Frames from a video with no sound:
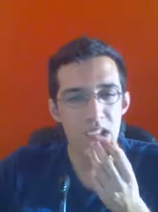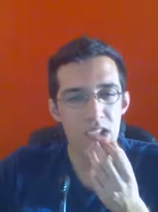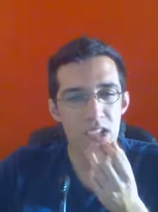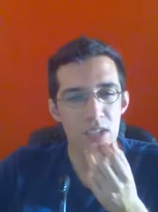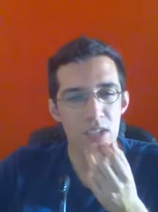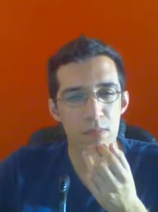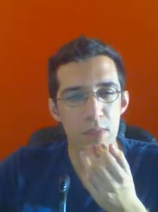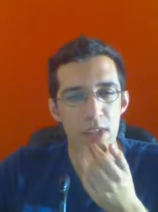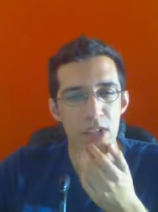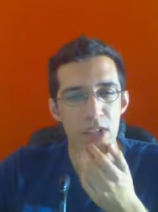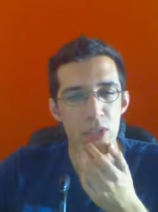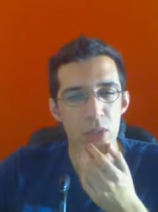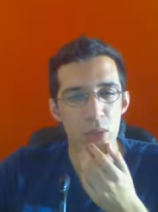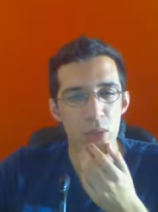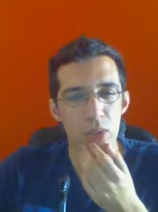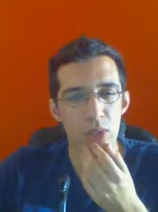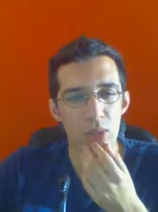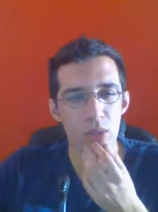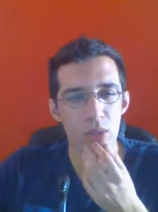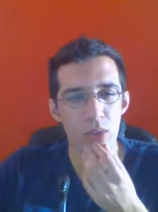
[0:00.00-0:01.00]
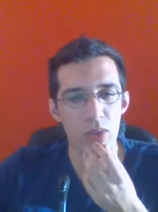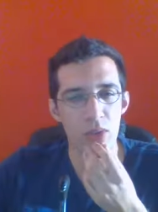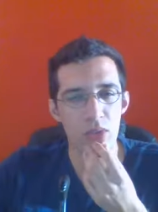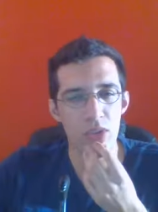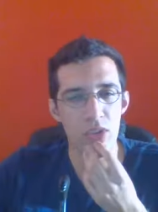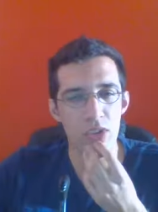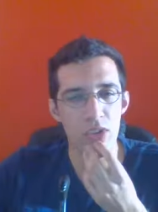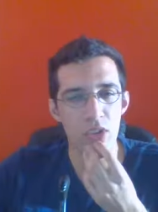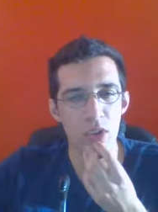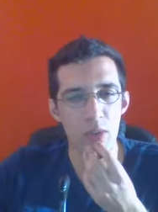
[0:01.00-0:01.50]
just make sure you don't
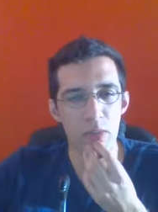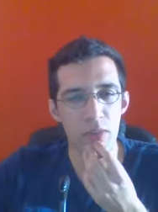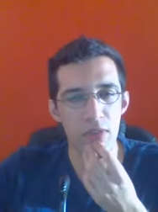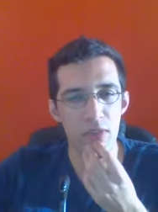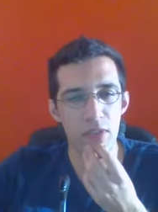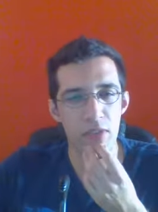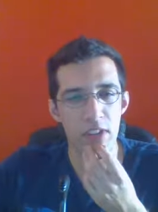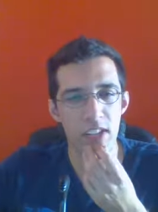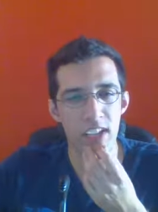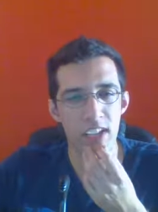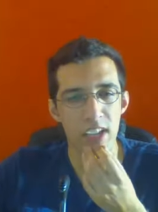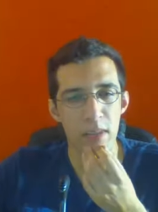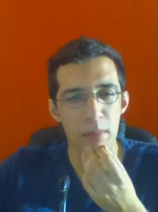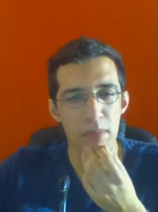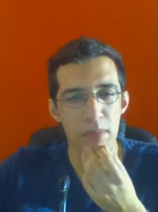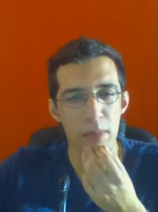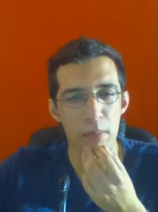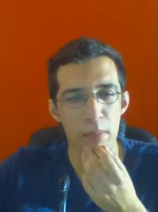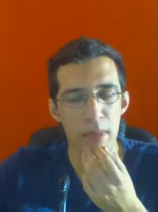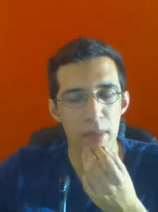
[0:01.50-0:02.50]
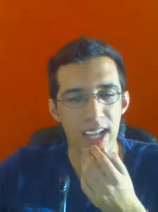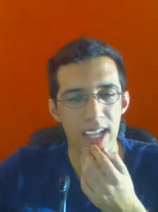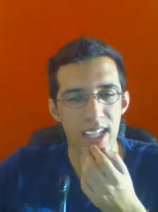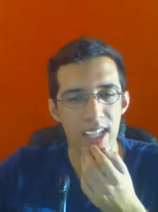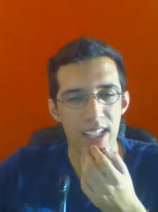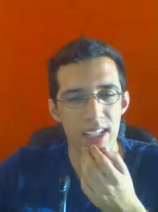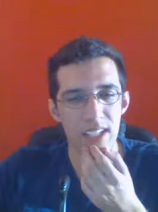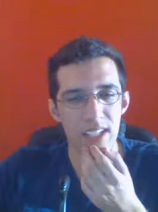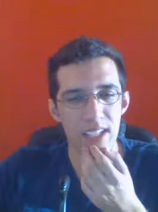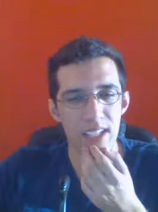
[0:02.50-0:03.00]
stop feeding him the bait.